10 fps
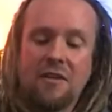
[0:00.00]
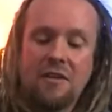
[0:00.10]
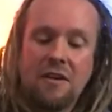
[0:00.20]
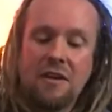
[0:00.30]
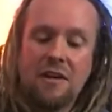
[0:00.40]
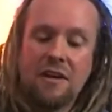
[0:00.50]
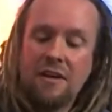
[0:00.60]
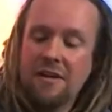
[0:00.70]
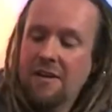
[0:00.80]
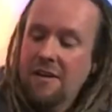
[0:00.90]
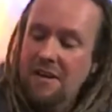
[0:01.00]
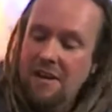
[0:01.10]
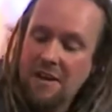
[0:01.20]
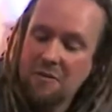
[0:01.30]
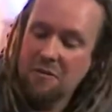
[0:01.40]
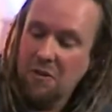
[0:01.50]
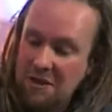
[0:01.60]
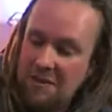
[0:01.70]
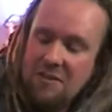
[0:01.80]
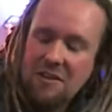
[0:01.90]
on. Uh, we've
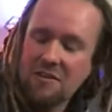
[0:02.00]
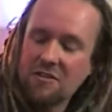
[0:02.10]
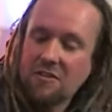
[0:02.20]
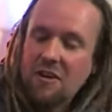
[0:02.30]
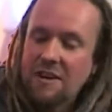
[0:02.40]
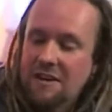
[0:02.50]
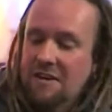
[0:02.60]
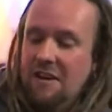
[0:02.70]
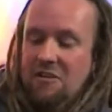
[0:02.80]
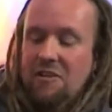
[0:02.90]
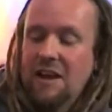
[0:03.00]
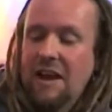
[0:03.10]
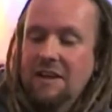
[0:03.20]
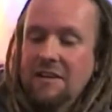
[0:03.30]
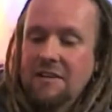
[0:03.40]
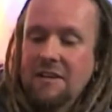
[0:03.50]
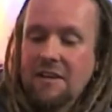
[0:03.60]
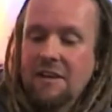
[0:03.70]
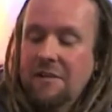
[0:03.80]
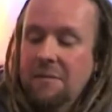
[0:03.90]
gone into this side country lane, and
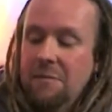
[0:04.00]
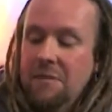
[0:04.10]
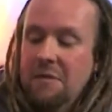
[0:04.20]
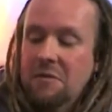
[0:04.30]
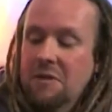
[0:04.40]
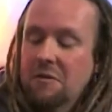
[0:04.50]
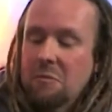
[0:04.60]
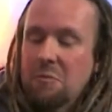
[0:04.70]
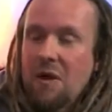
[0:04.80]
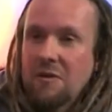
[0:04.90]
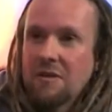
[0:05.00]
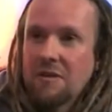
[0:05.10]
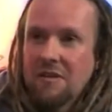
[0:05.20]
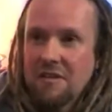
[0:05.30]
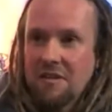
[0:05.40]
th- there was a bloke